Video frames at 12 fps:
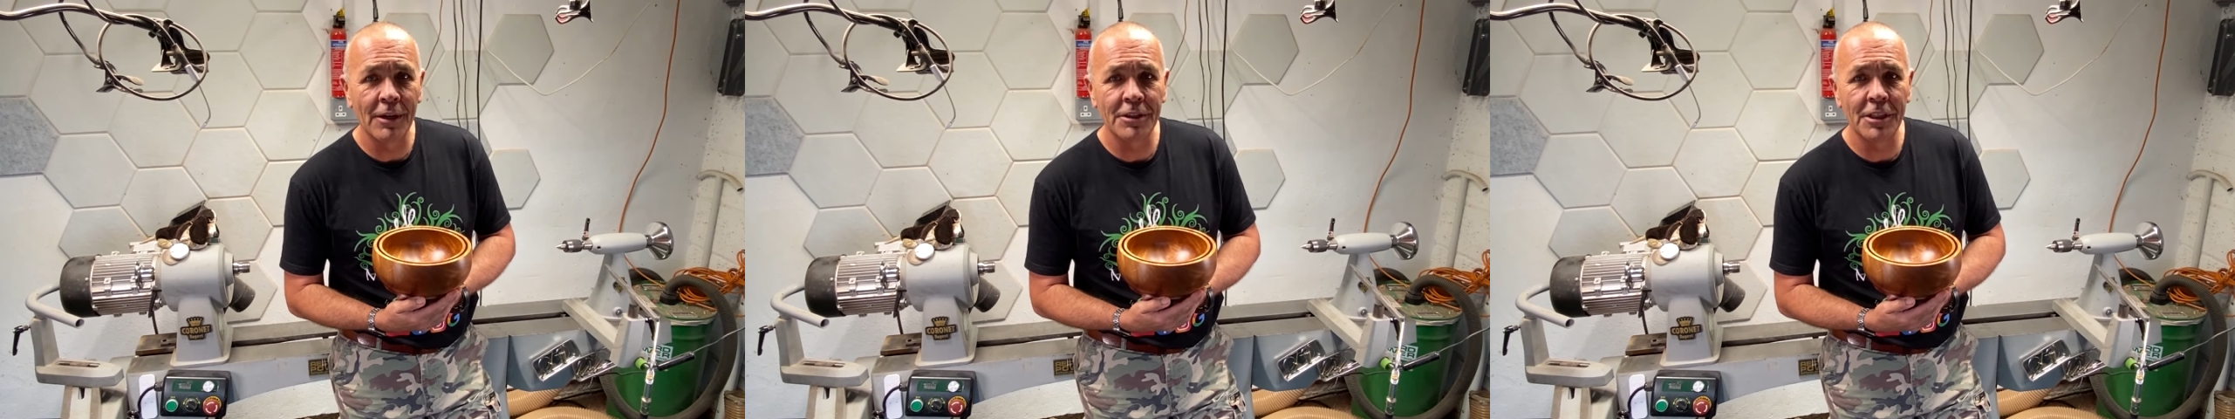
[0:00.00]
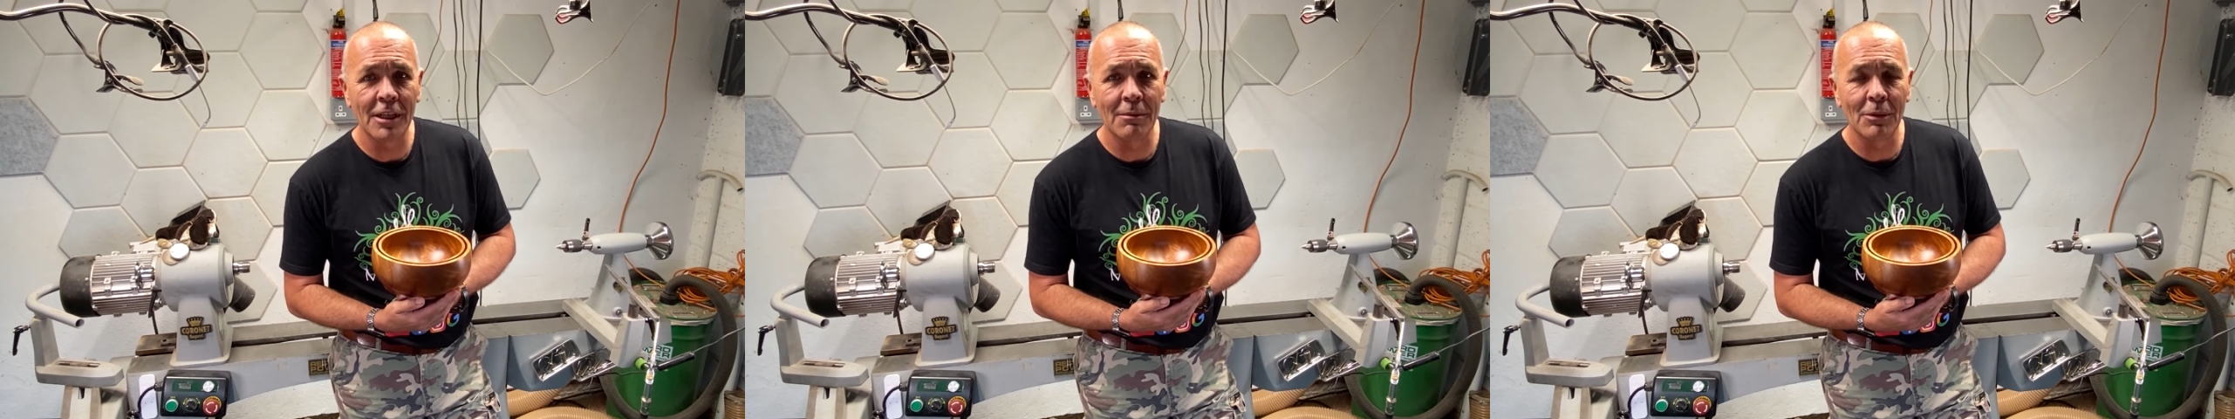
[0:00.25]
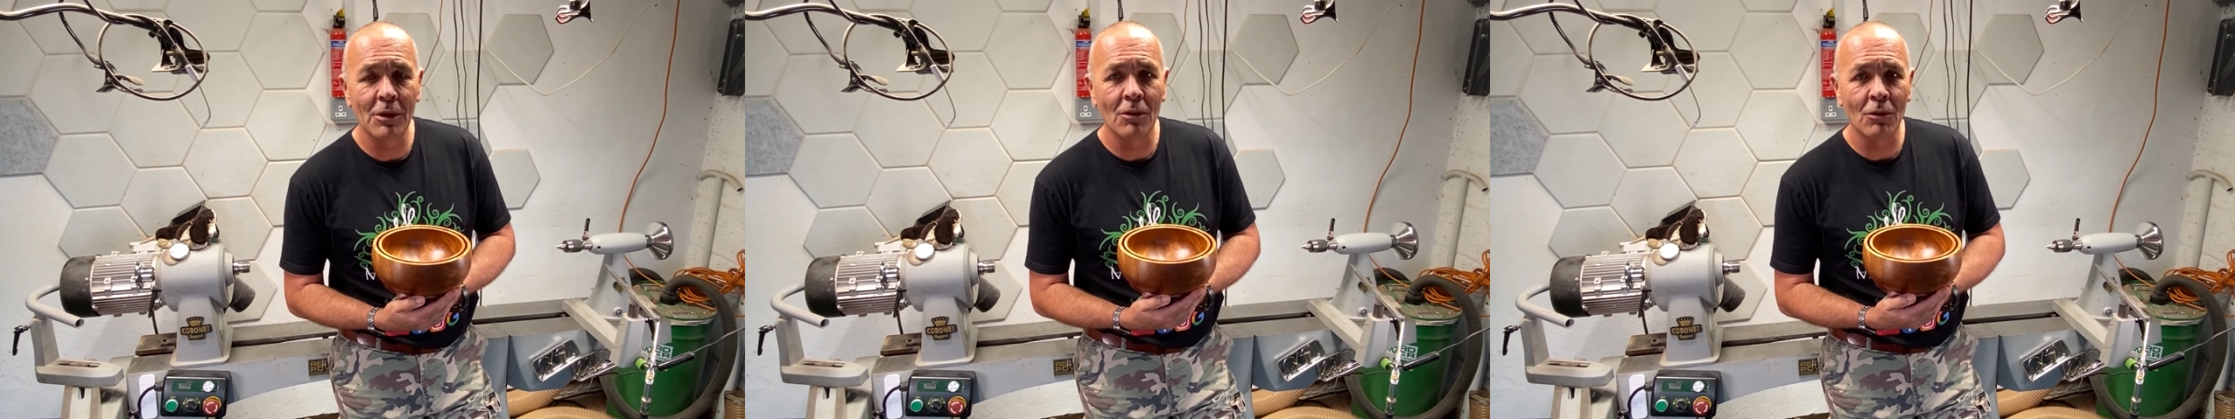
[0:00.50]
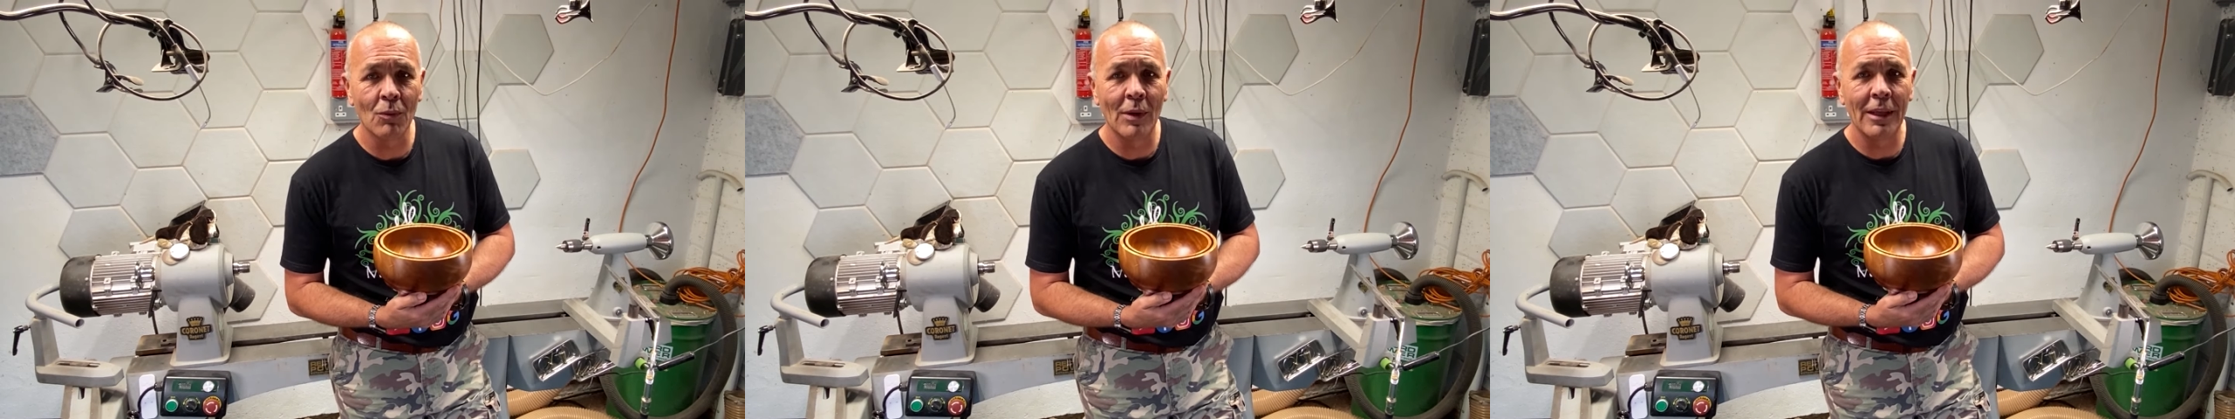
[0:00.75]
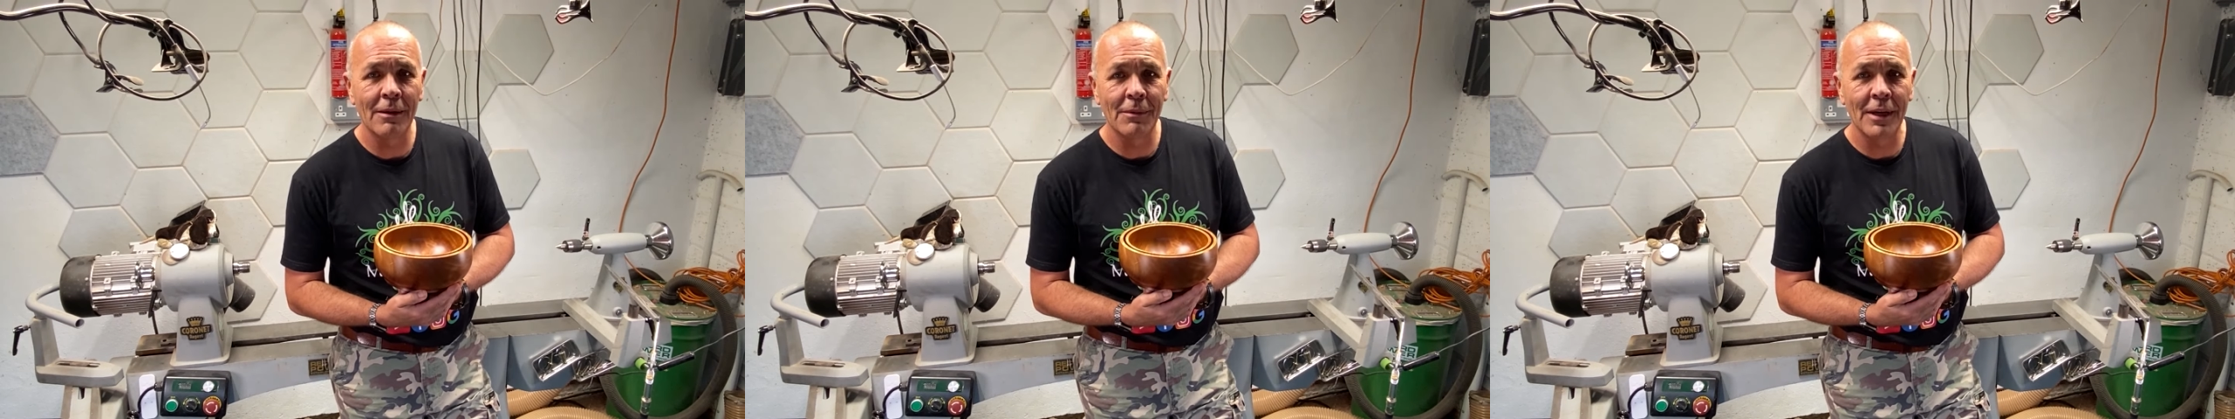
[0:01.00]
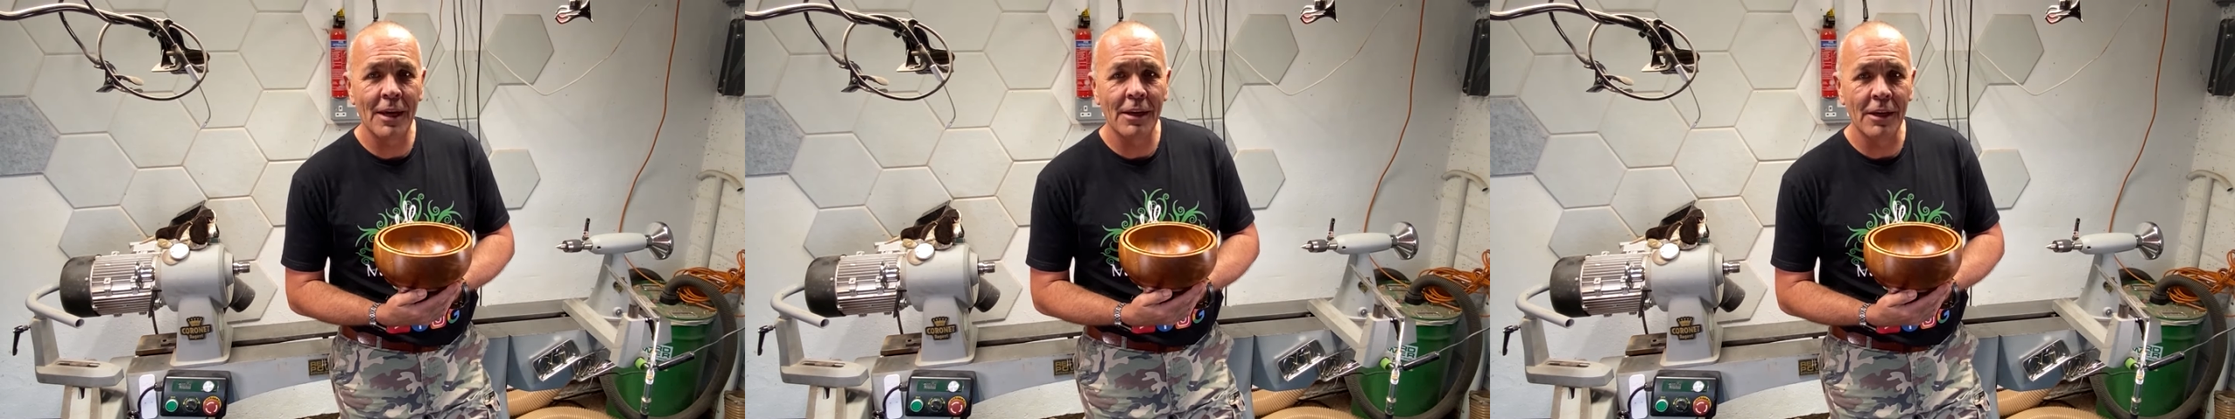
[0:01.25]
a gentleman called William
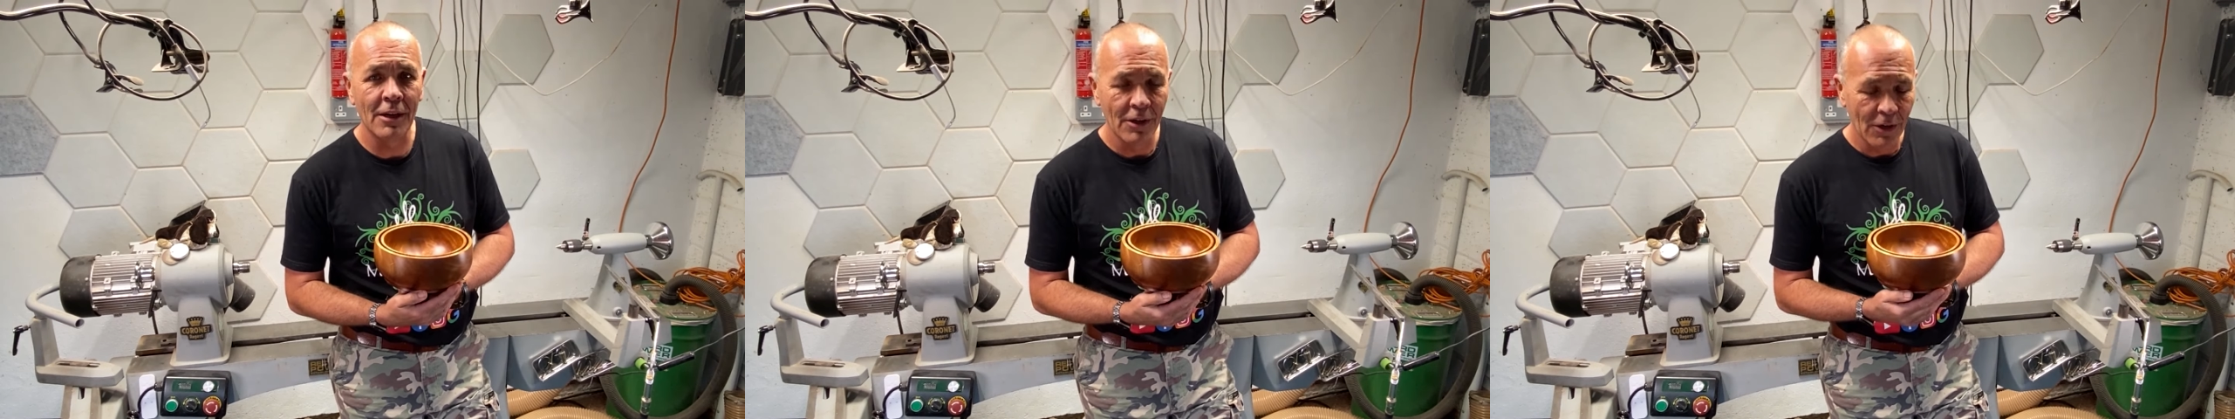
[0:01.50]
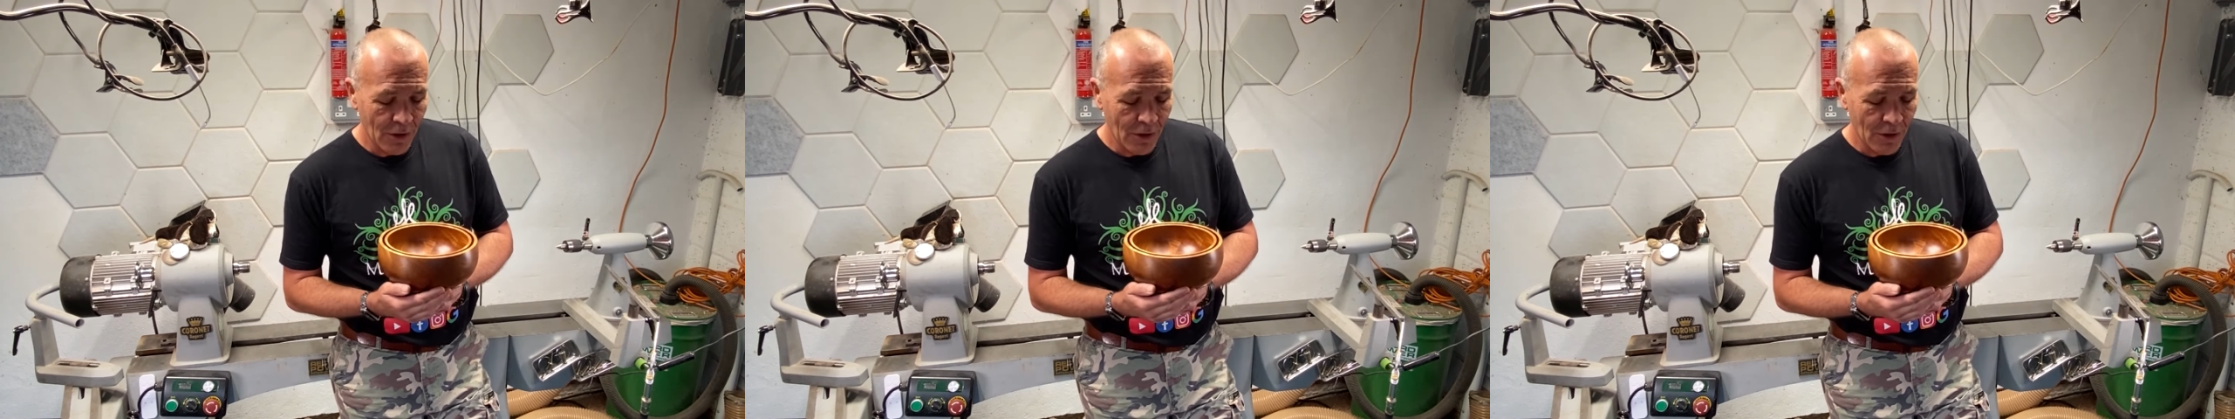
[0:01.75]
Kenny,